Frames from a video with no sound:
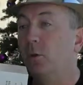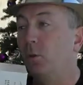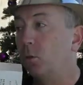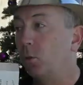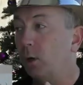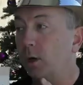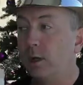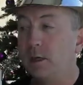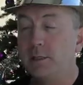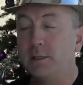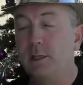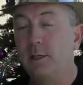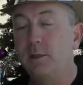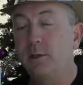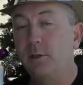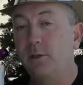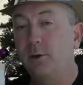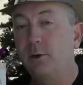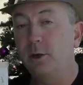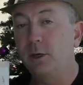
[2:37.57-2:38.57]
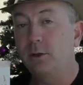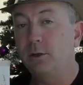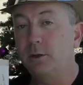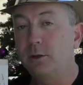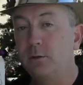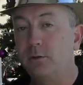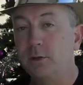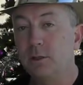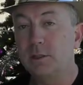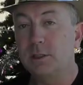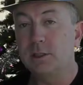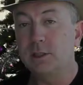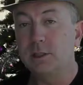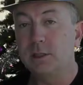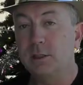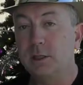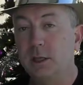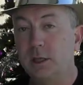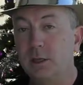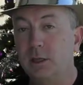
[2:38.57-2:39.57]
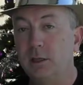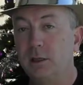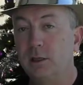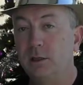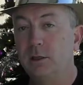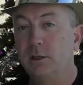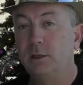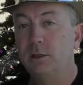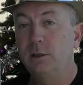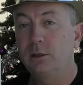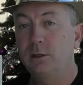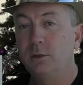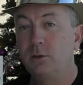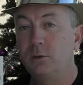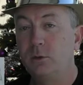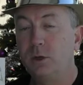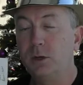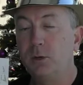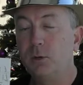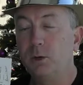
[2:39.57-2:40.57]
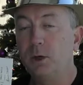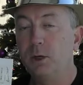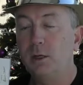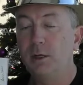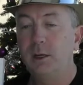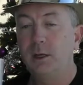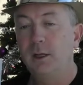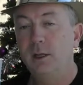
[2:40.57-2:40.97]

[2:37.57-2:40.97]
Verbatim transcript: what is in the 32 versus in the 21.